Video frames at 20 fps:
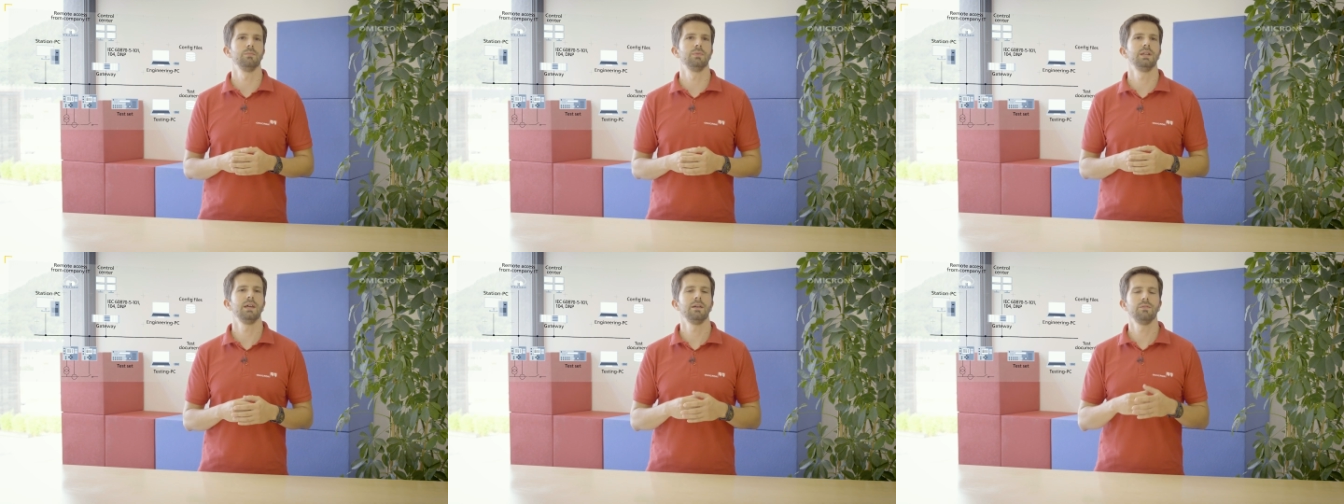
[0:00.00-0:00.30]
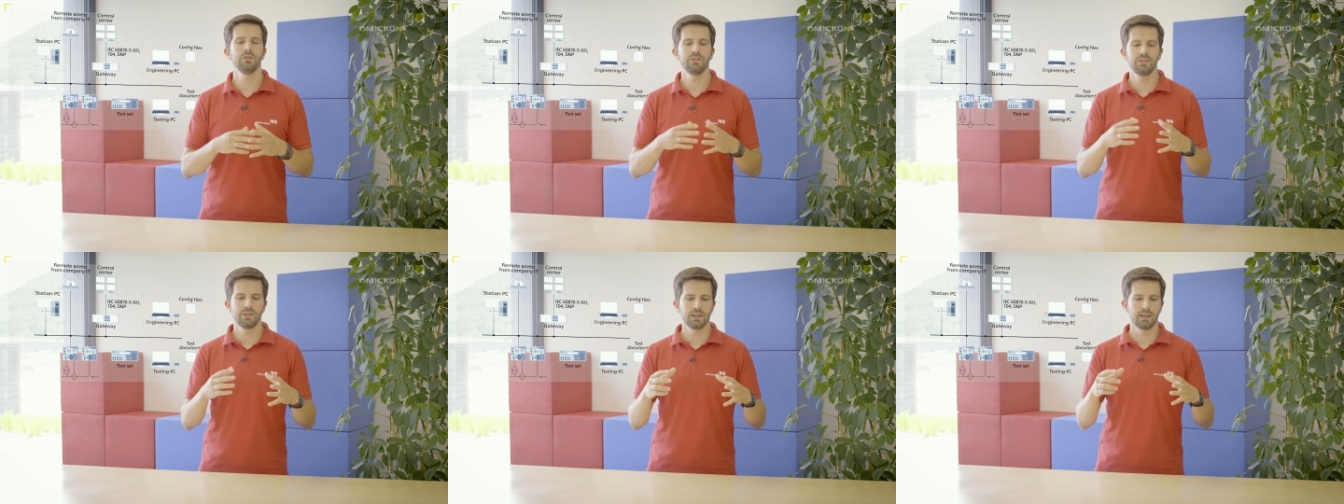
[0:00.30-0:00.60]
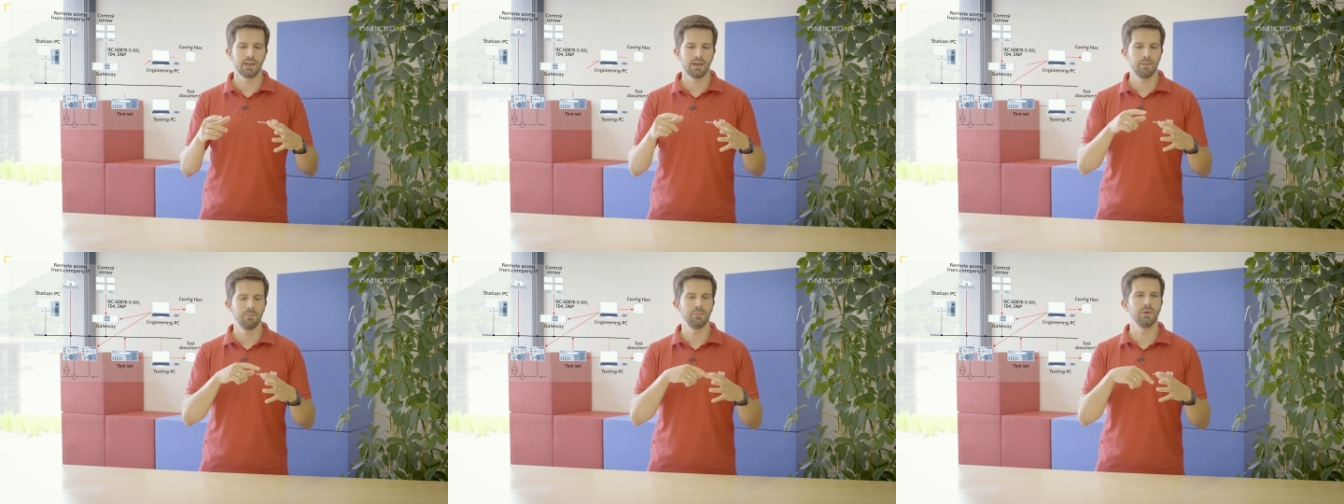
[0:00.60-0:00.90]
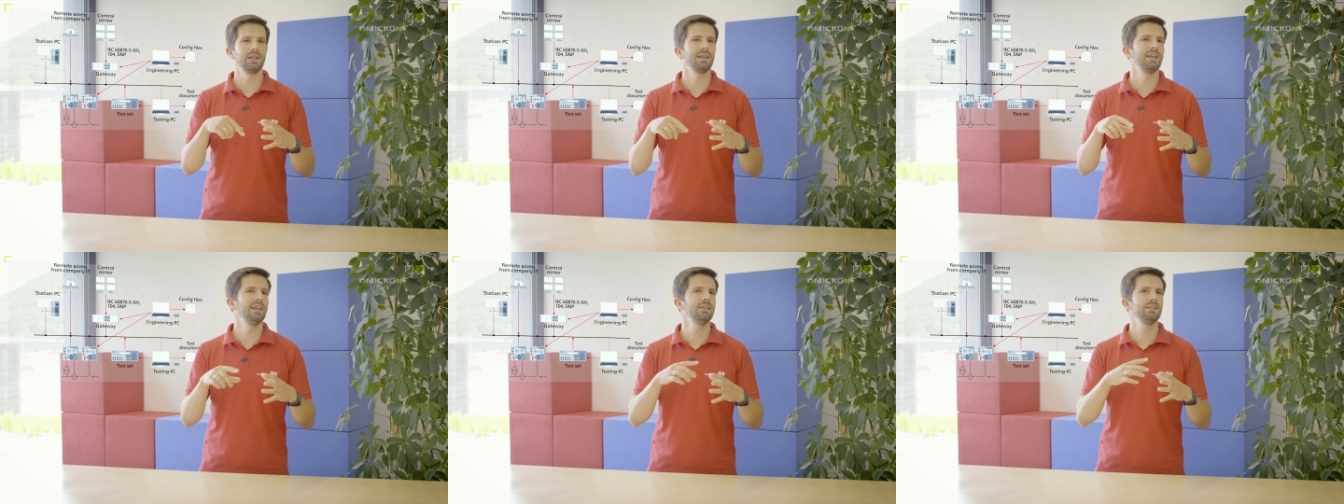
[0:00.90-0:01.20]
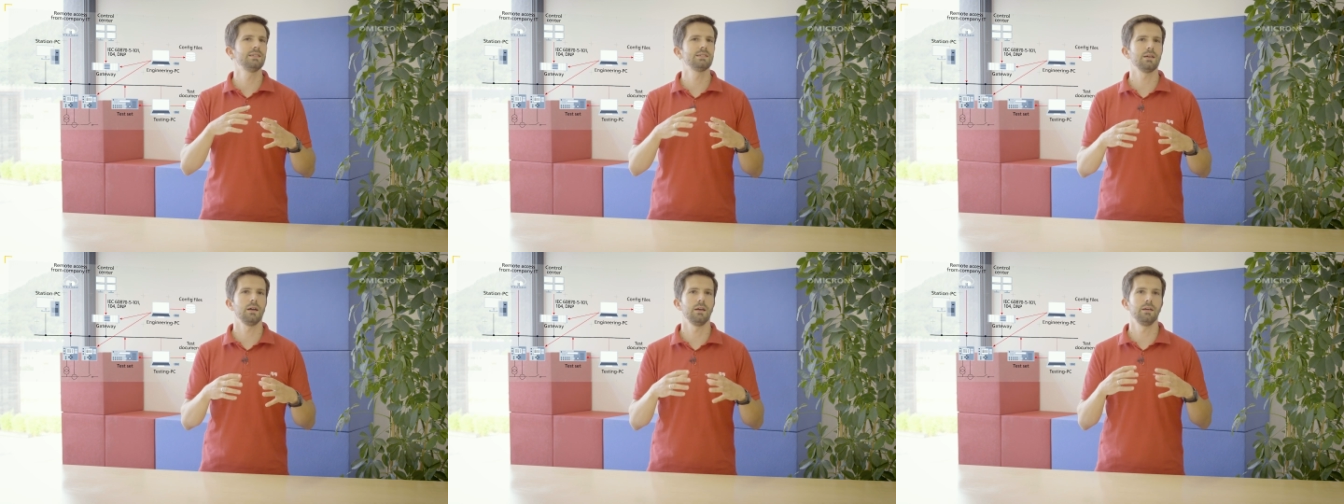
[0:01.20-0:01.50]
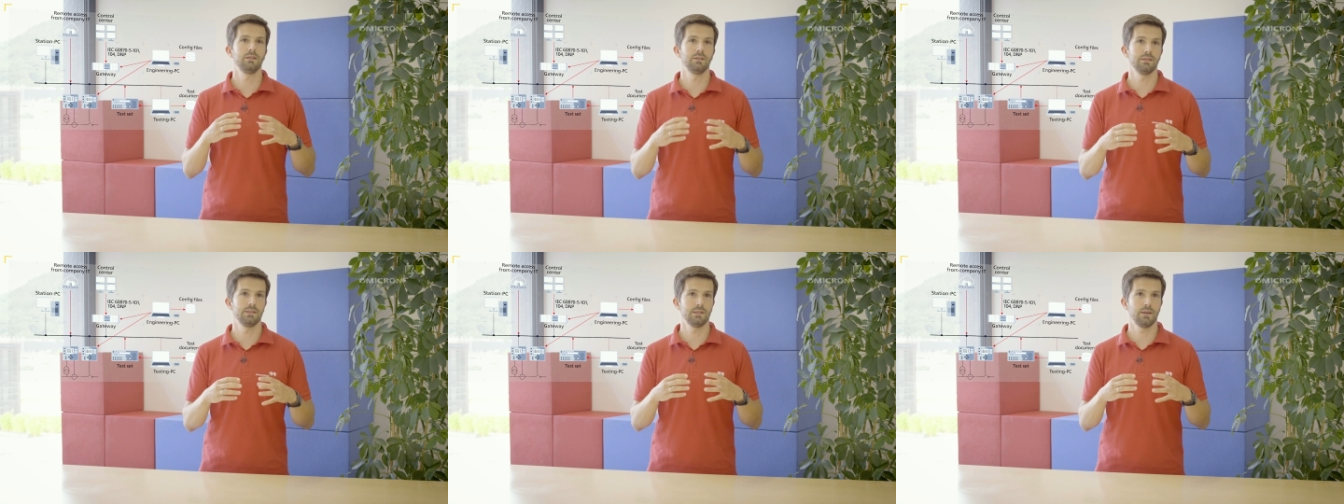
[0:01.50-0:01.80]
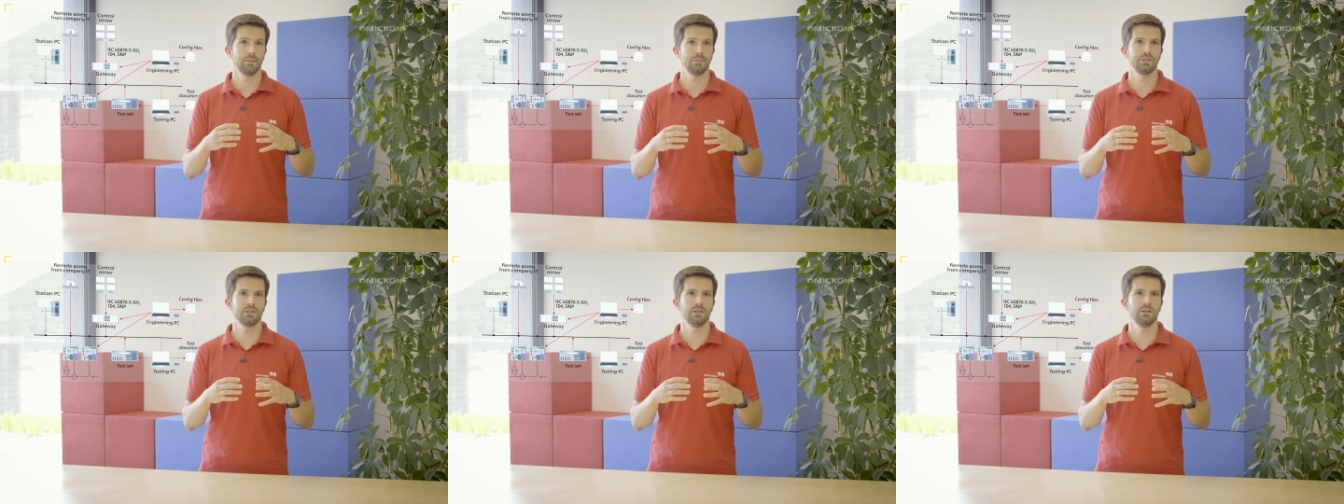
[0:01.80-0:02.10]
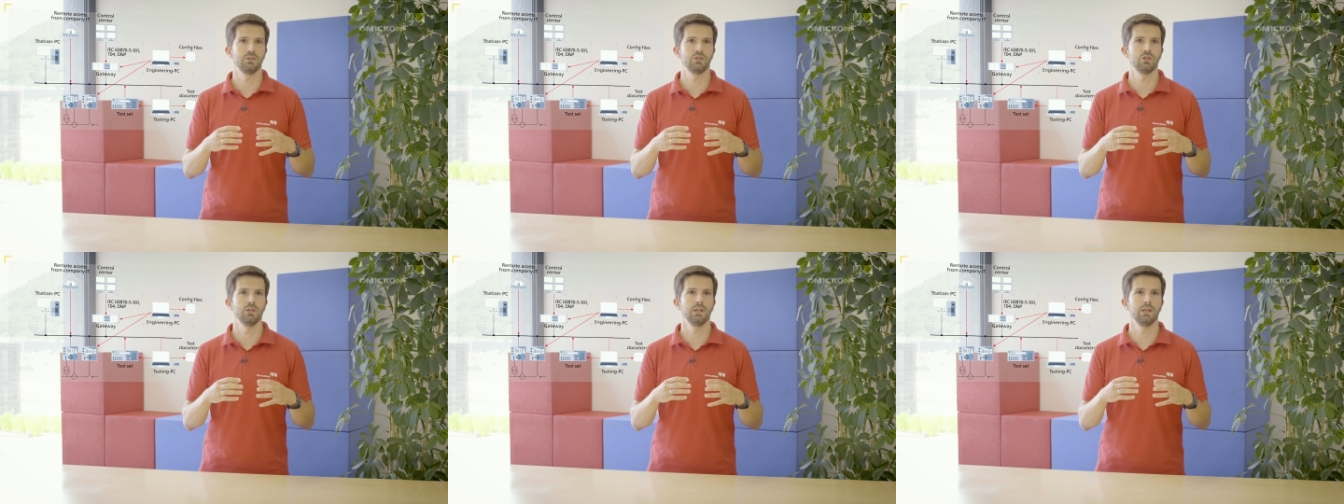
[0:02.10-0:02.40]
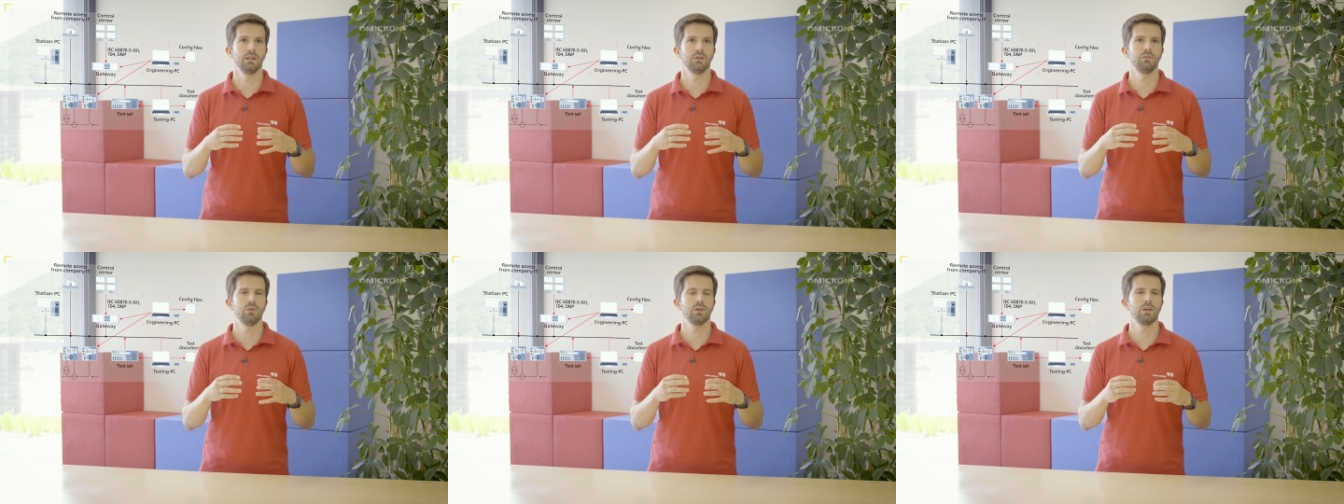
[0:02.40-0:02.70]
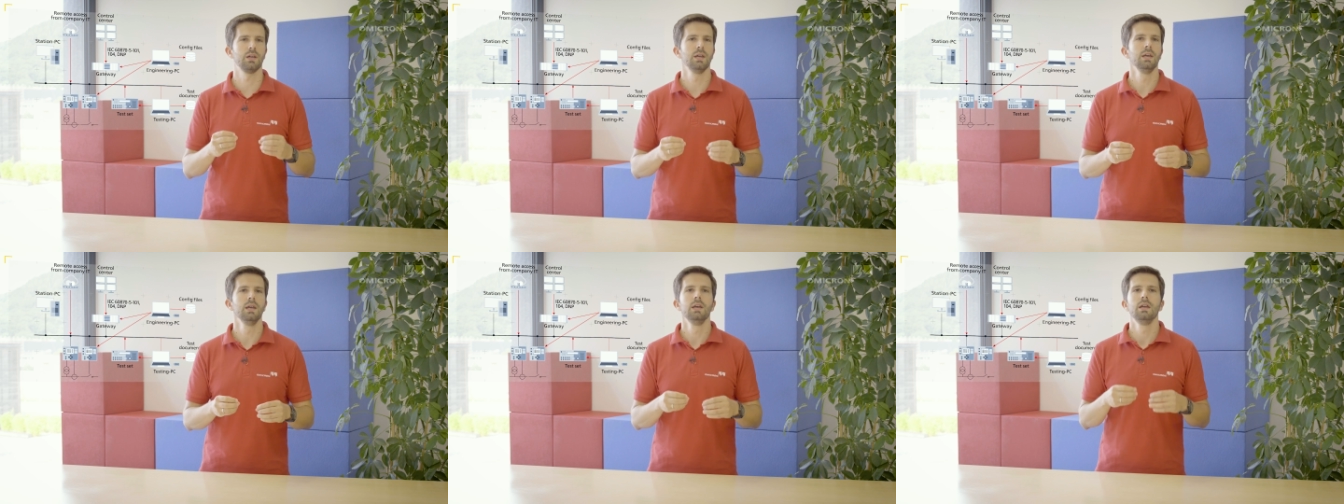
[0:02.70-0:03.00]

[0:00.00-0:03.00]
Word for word: but everything happening inside the substation network